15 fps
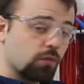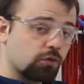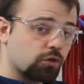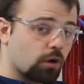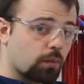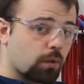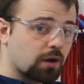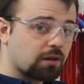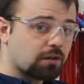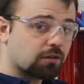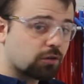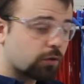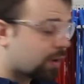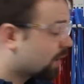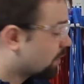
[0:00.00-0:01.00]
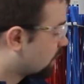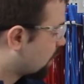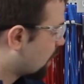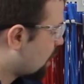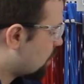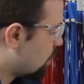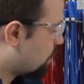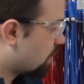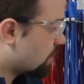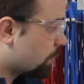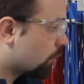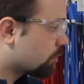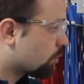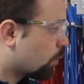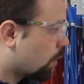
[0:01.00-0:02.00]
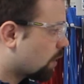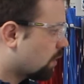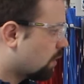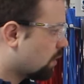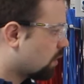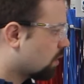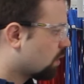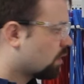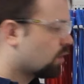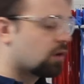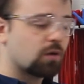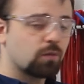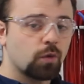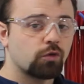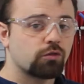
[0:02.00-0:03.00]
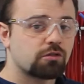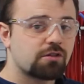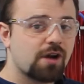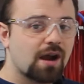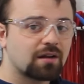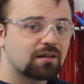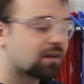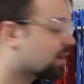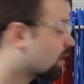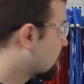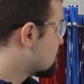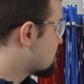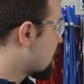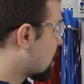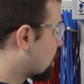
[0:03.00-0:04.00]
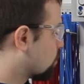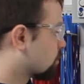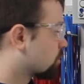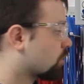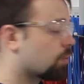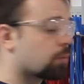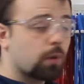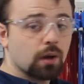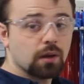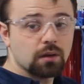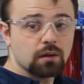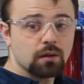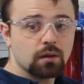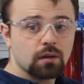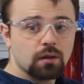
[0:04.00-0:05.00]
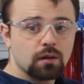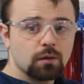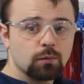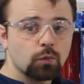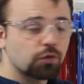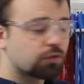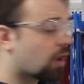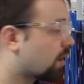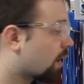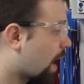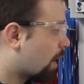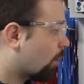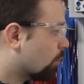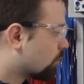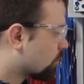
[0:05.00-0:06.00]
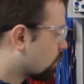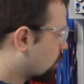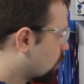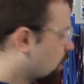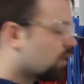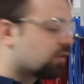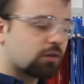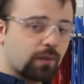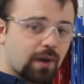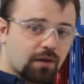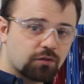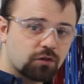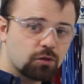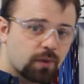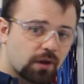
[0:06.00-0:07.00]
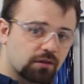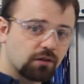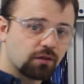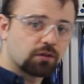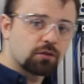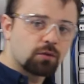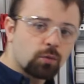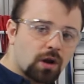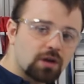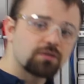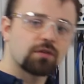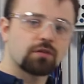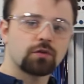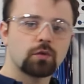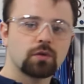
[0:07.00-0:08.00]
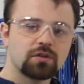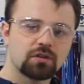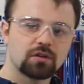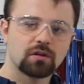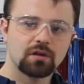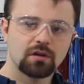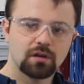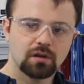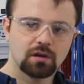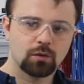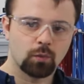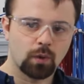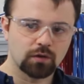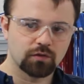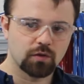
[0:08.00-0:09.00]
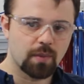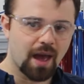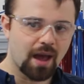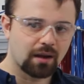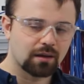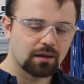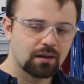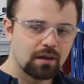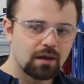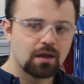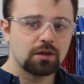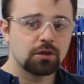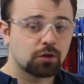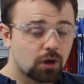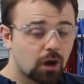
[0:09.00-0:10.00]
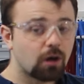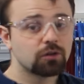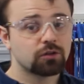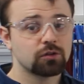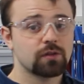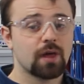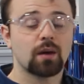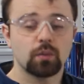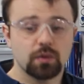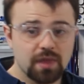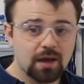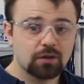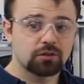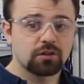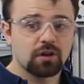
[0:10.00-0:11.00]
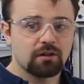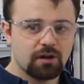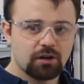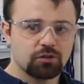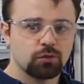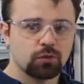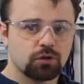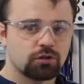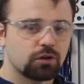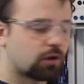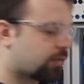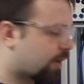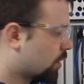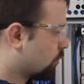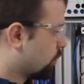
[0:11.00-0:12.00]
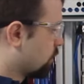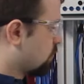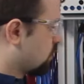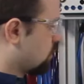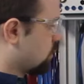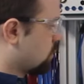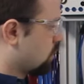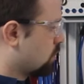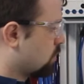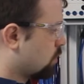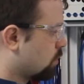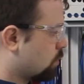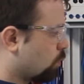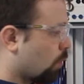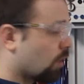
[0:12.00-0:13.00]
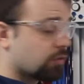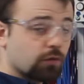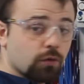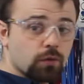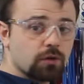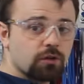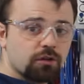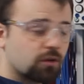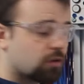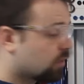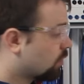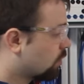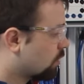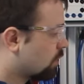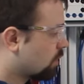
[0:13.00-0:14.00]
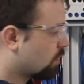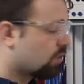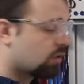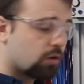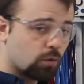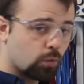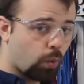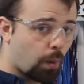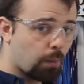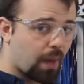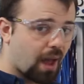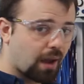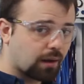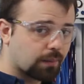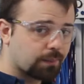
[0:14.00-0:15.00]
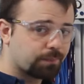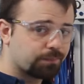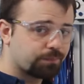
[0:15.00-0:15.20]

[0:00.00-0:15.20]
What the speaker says: Top one doesn't do anything yet, but the bottom one will retract it, and now the top one will send it out. So we have 2 buttons, one for forward, one for back. You can't do that without a directional control. One forward, one back.